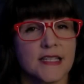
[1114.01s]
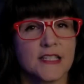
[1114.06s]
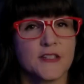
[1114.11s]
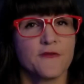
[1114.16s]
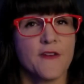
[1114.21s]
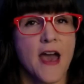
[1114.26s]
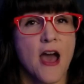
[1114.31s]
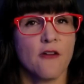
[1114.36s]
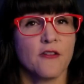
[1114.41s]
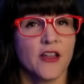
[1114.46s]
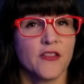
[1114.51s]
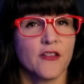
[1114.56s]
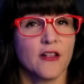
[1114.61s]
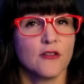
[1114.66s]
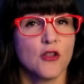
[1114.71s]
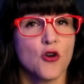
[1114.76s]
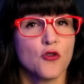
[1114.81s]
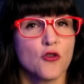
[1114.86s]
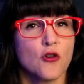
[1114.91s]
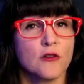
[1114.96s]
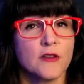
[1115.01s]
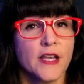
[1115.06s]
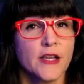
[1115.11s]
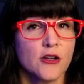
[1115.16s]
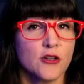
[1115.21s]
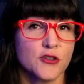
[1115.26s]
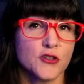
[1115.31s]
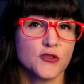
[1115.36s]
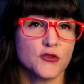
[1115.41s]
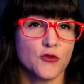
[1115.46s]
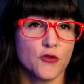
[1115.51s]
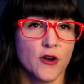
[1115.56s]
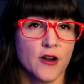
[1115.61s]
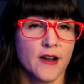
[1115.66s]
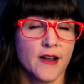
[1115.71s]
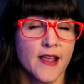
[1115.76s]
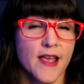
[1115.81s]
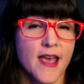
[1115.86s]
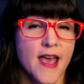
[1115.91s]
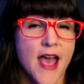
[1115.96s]
is found at the local liquor
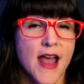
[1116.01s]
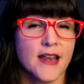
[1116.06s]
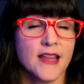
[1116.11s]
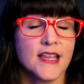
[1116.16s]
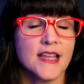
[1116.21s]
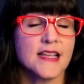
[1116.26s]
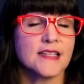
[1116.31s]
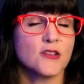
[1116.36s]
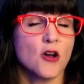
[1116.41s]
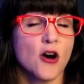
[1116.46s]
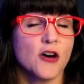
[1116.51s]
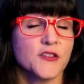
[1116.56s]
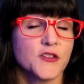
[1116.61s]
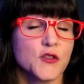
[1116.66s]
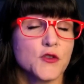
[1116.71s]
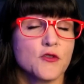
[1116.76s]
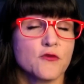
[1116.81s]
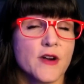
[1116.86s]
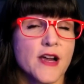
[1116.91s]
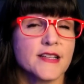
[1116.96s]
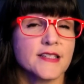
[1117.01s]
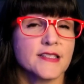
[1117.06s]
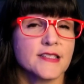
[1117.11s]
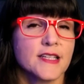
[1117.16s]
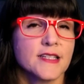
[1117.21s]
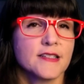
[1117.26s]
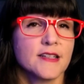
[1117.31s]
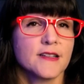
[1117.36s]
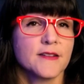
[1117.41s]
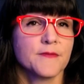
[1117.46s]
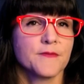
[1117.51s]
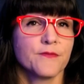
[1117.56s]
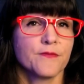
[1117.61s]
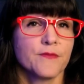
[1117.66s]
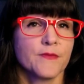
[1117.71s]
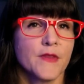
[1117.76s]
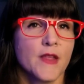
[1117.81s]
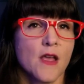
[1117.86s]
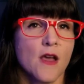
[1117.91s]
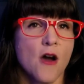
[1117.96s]
store, and he is also arrested.
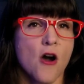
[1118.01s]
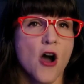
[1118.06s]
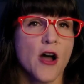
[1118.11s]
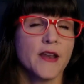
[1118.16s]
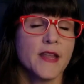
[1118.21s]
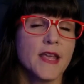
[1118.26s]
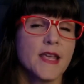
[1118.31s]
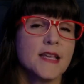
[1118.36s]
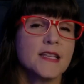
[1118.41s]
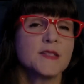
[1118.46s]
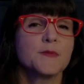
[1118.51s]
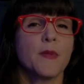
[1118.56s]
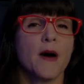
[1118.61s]
On his